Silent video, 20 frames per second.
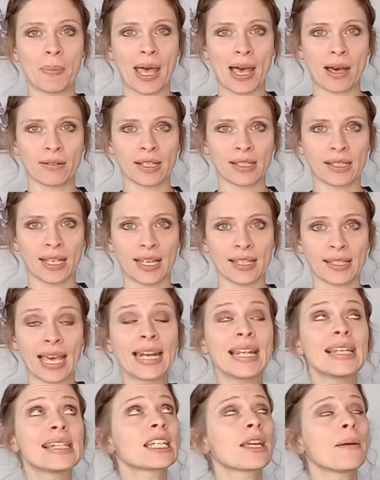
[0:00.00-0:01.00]
bowel disease
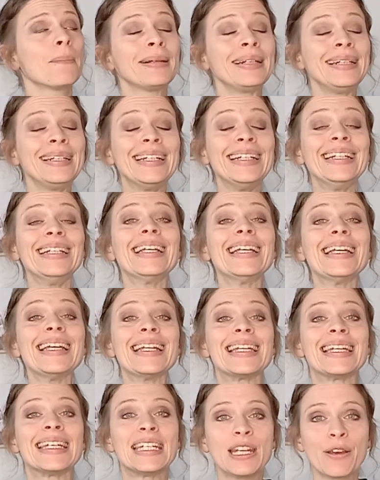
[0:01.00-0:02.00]
and is a
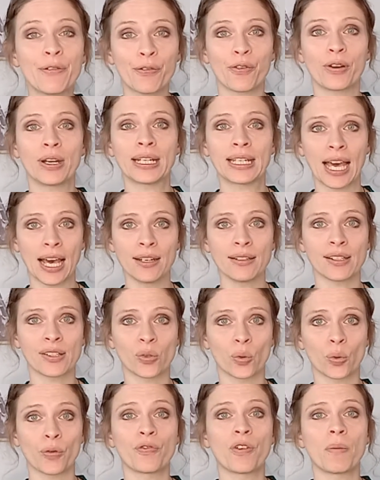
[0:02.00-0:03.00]
completely different gut
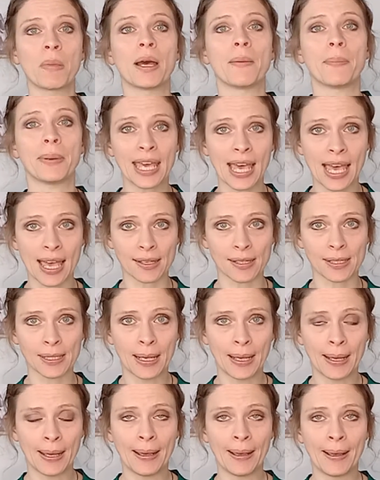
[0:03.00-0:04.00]
disorder from IBS.
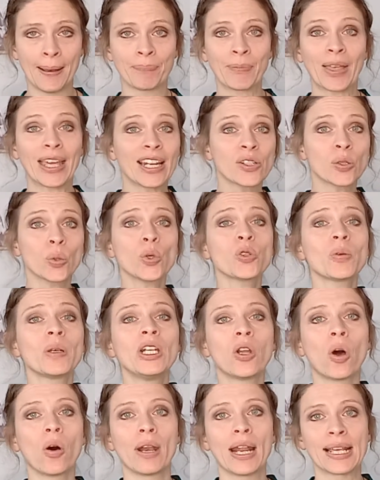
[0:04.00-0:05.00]
It is also
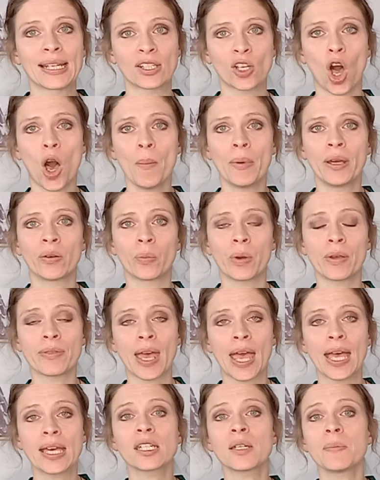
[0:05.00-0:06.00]
a lot less common, with
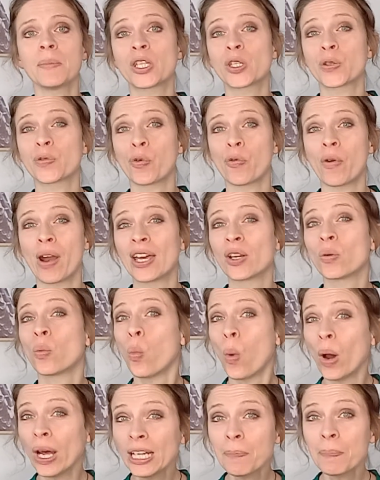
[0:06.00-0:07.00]
estimates of
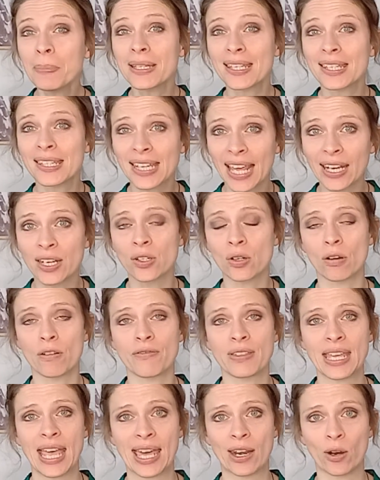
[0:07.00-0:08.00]
around 1% of
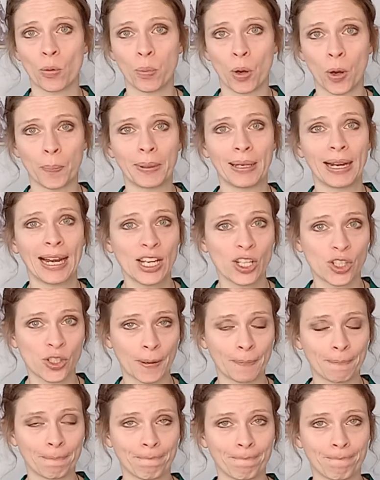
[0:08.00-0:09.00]
the adult population.